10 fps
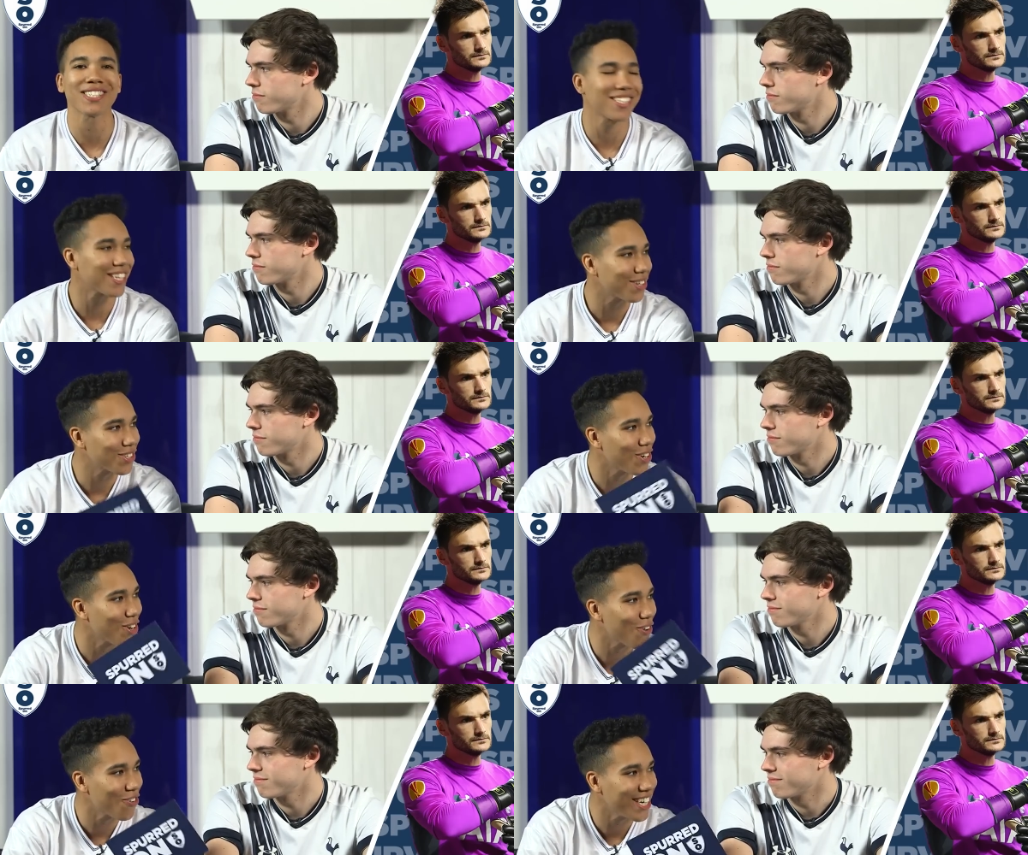Speaker 1: It's the sounds of the
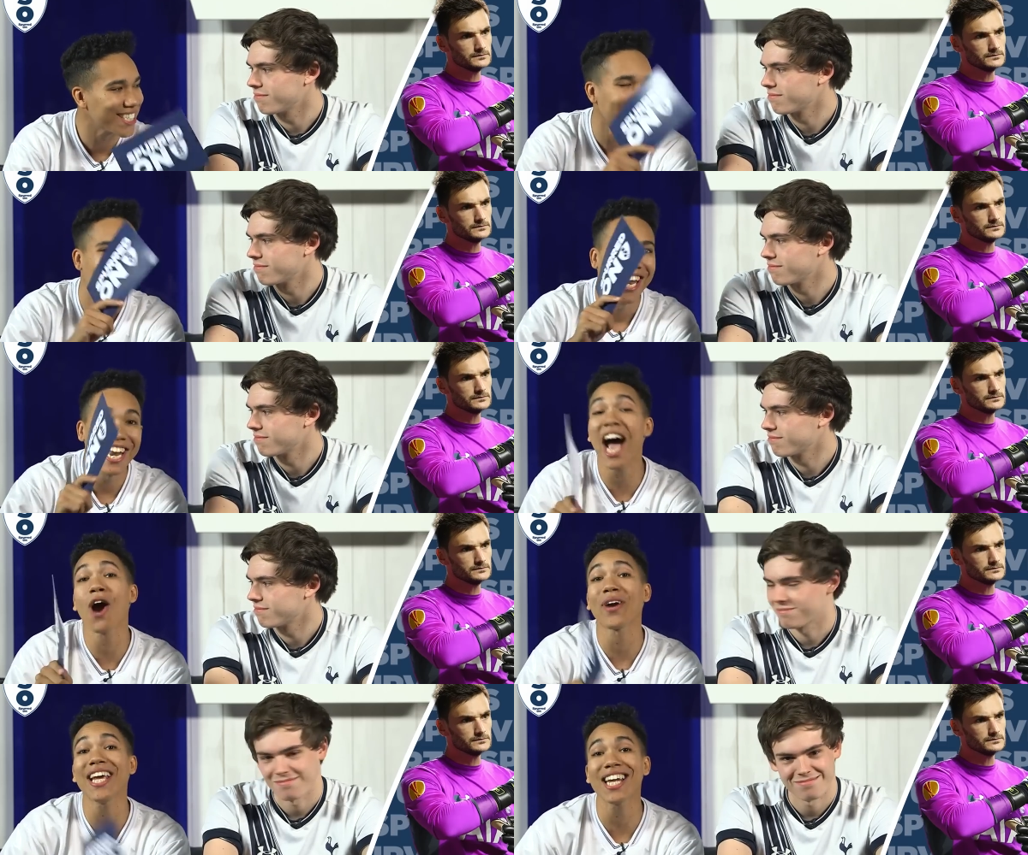Lloris.
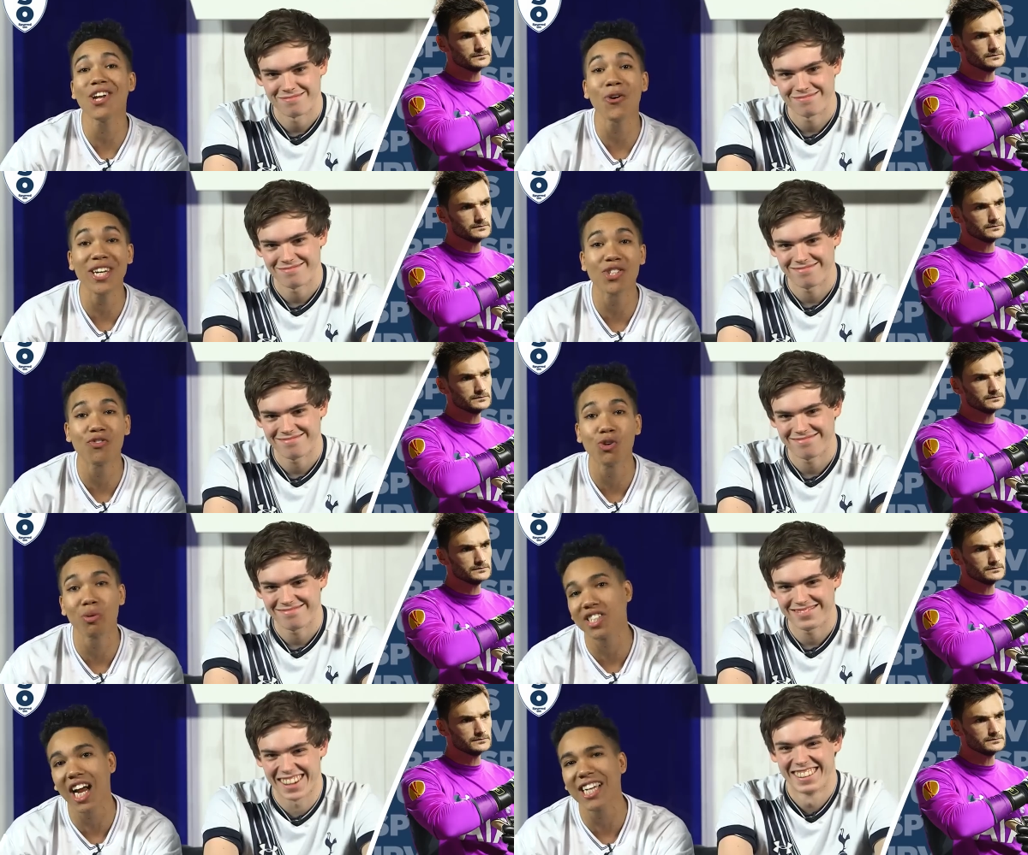Now he had a little interview
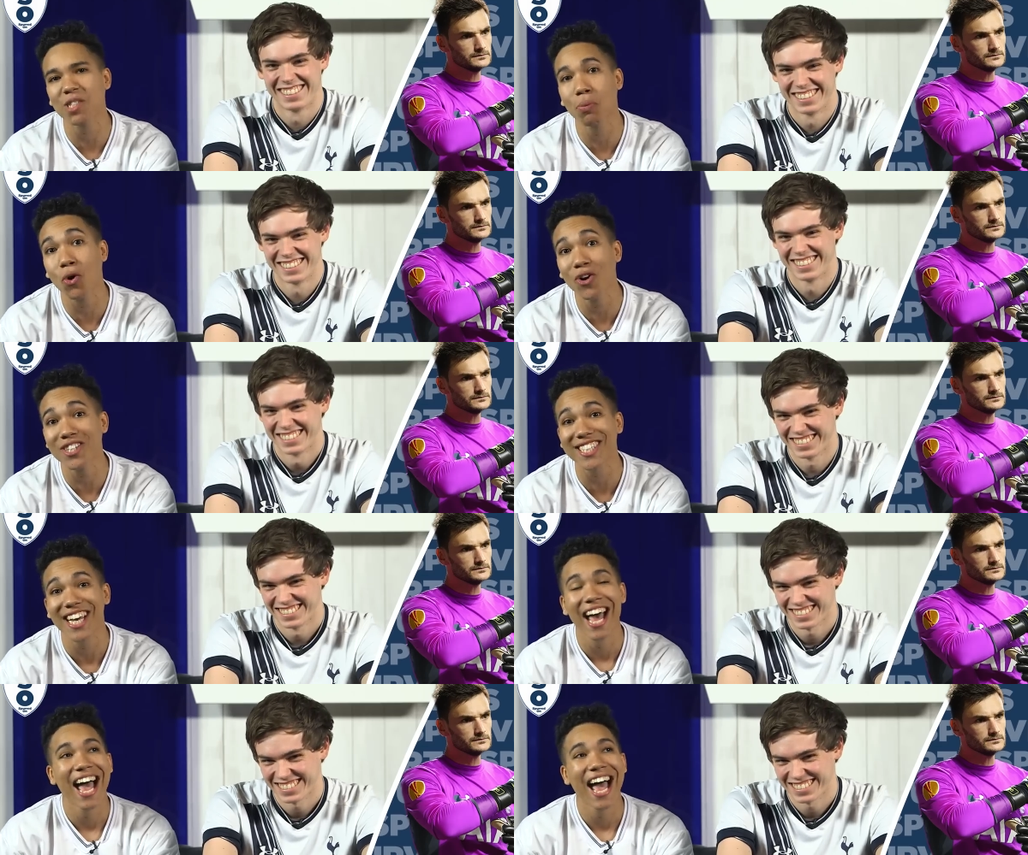with Sky Sports.